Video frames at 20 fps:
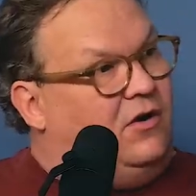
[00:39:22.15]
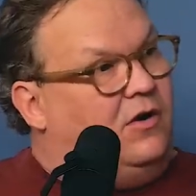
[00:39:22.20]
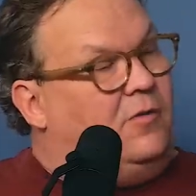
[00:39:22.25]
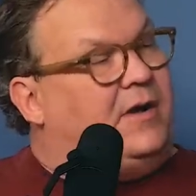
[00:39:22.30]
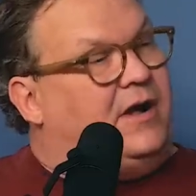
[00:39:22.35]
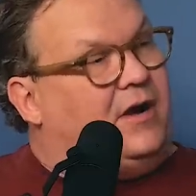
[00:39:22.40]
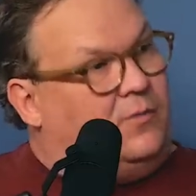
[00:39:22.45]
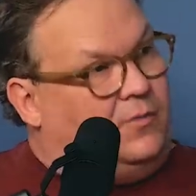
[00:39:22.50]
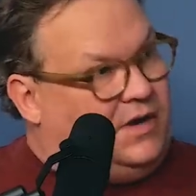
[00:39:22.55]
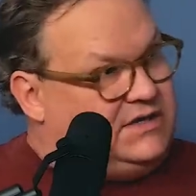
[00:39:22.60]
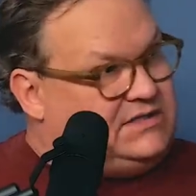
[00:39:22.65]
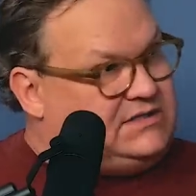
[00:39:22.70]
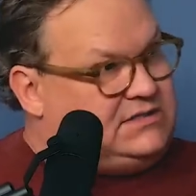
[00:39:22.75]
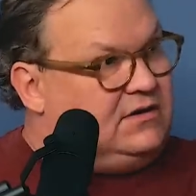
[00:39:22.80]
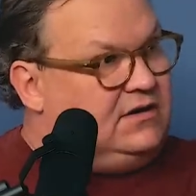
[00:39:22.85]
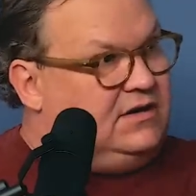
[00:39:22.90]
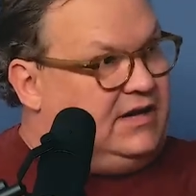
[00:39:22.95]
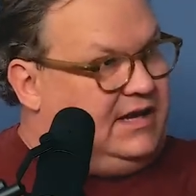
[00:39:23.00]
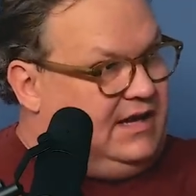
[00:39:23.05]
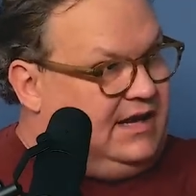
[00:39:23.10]
know about what's
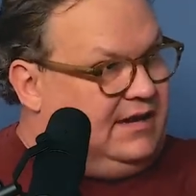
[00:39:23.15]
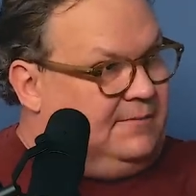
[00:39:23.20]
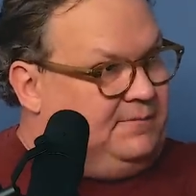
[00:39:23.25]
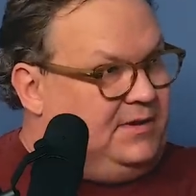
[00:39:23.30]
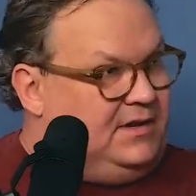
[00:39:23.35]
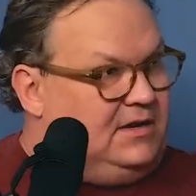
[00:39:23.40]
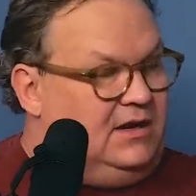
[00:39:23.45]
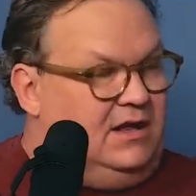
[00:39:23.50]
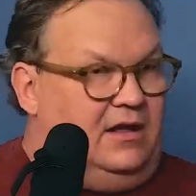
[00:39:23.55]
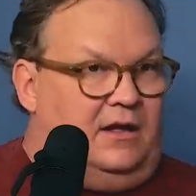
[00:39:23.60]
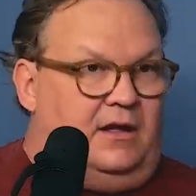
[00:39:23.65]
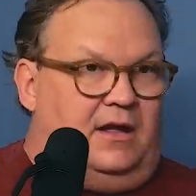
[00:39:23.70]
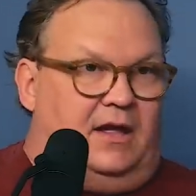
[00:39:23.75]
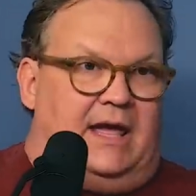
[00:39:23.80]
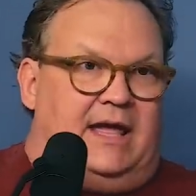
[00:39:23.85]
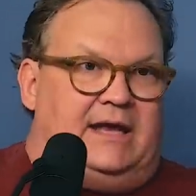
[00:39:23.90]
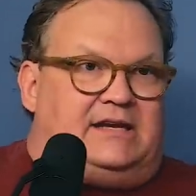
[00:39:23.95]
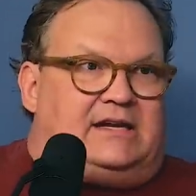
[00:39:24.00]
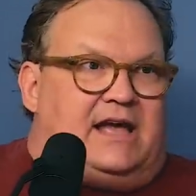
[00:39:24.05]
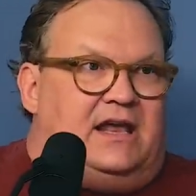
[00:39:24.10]
going to happen
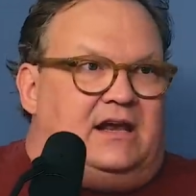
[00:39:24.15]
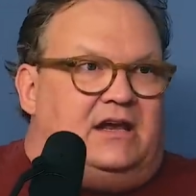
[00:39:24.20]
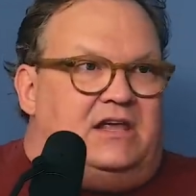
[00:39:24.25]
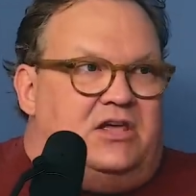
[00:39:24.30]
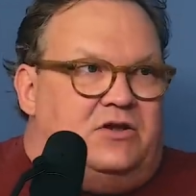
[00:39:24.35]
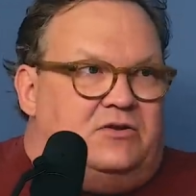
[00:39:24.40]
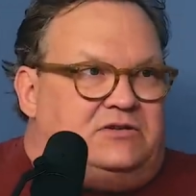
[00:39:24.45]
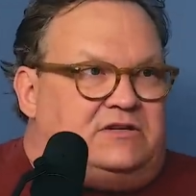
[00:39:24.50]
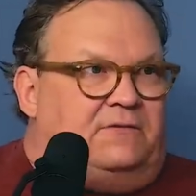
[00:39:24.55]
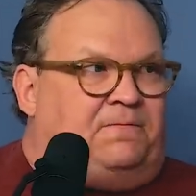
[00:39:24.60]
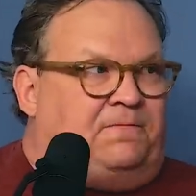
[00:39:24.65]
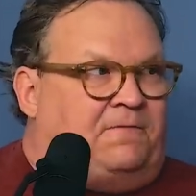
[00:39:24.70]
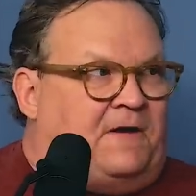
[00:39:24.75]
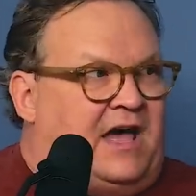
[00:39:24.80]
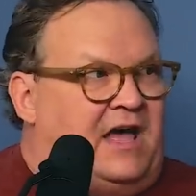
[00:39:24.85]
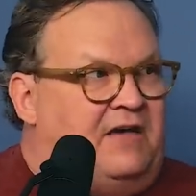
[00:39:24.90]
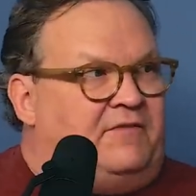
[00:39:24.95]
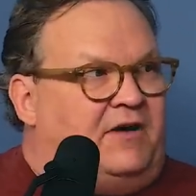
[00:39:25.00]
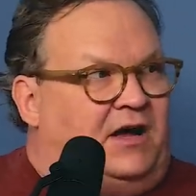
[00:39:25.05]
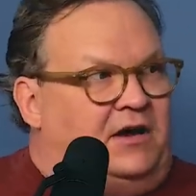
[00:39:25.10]
and kind of use a
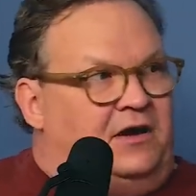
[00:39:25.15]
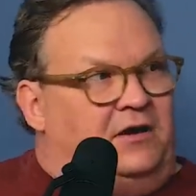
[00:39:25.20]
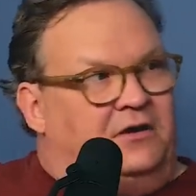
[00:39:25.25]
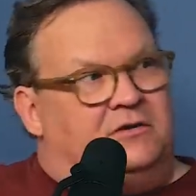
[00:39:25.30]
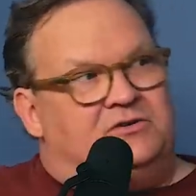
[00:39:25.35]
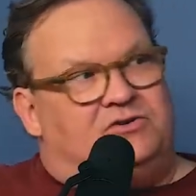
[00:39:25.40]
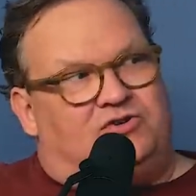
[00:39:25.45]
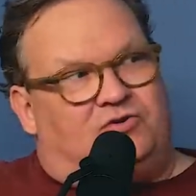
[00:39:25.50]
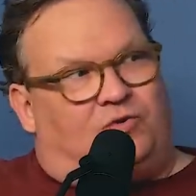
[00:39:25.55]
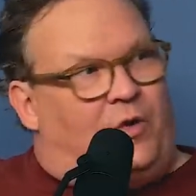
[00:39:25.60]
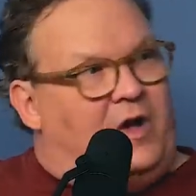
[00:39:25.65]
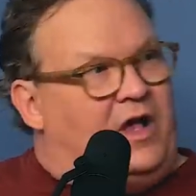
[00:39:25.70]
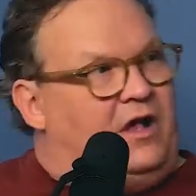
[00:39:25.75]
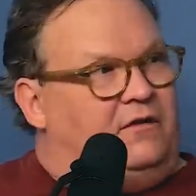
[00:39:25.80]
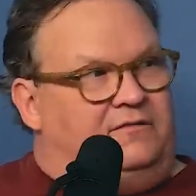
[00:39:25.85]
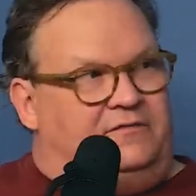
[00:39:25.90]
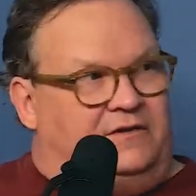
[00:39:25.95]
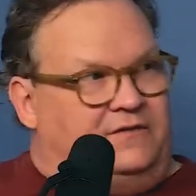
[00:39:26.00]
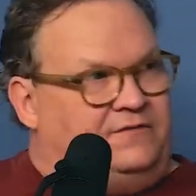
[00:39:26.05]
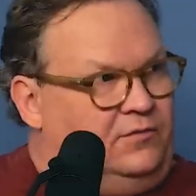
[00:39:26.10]
5-iron
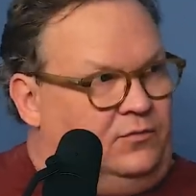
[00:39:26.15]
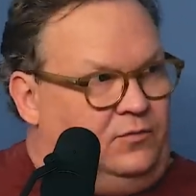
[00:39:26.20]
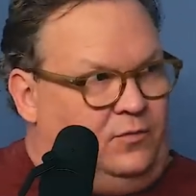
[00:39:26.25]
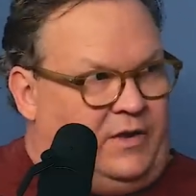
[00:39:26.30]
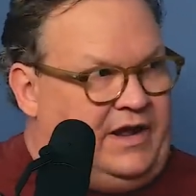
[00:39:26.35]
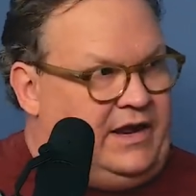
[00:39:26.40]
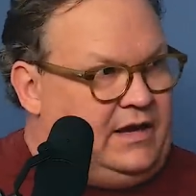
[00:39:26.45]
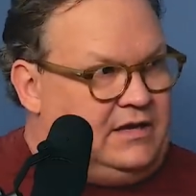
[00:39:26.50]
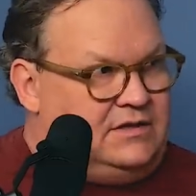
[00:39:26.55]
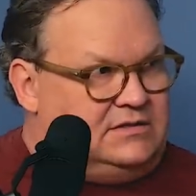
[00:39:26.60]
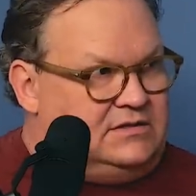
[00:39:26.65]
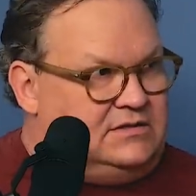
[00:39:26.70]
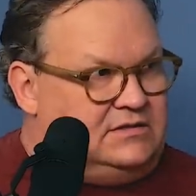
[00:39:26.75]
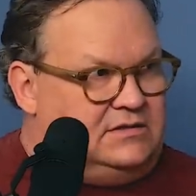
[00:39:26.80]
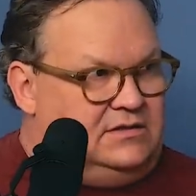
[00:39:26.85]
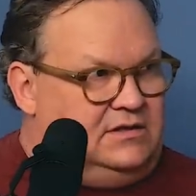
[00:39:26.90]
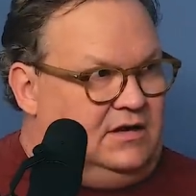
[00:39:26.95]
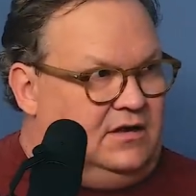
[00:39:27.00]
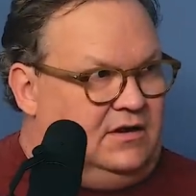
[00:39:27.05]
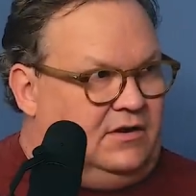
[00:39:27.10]
12 different
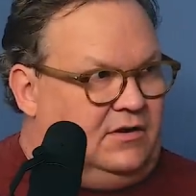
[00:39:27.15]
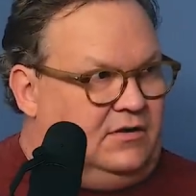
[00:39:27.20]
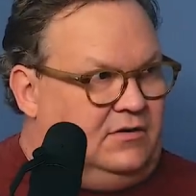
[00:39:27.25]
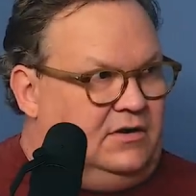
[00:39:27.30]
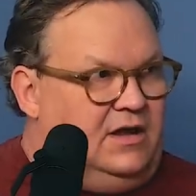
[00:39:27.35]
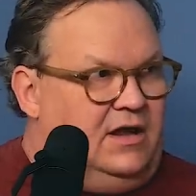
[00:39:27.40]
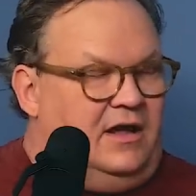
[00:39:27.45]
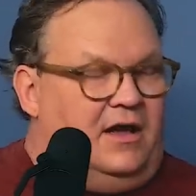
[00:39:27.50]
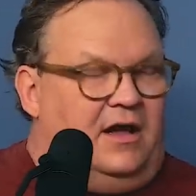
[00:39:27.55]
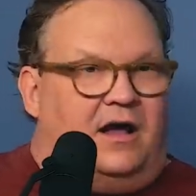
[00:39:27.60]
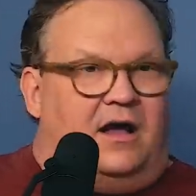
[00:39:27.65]
ways, you know.